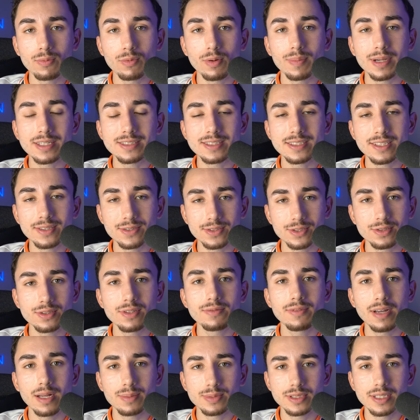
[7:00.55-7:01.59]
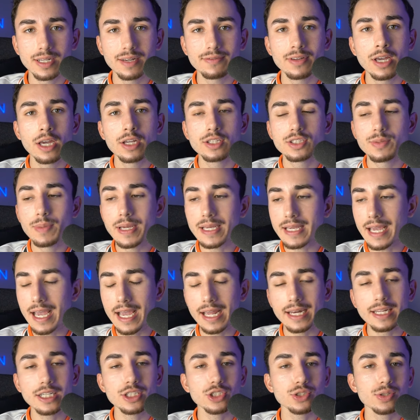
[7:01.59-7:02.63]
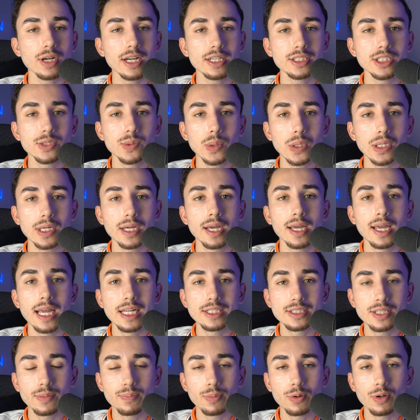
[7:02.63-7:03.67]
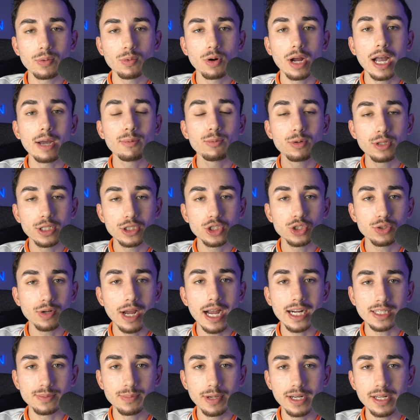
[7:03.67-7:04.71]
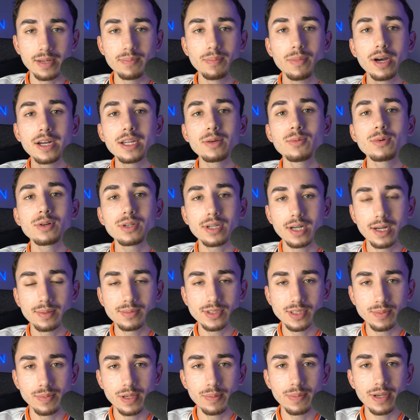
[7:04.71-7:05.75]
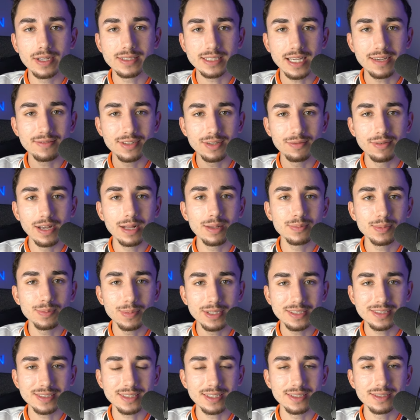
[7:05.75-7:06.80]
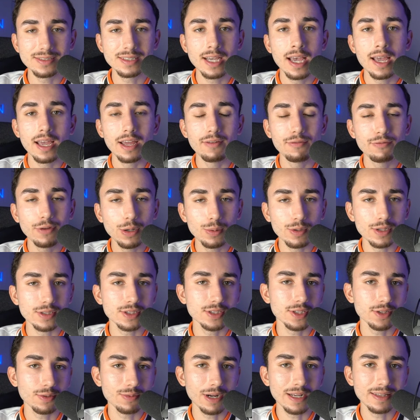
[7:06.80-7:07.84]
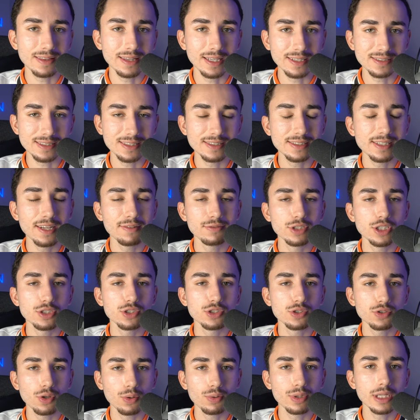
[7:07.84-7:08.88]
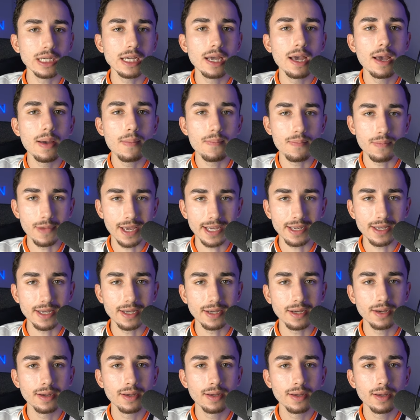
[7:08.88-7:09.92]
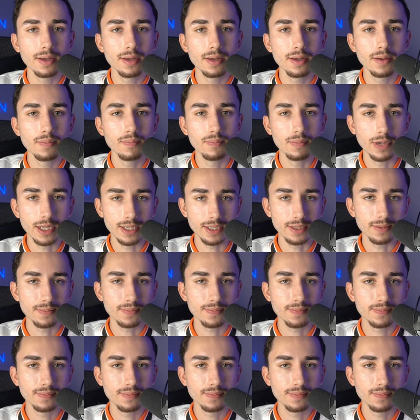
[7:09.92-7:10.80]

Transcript: where my skills are developed enough to make any strategy work, and to the point where I will attract money. Money will come to me because I've developed my skills and focused on the right things instead of just solely making money.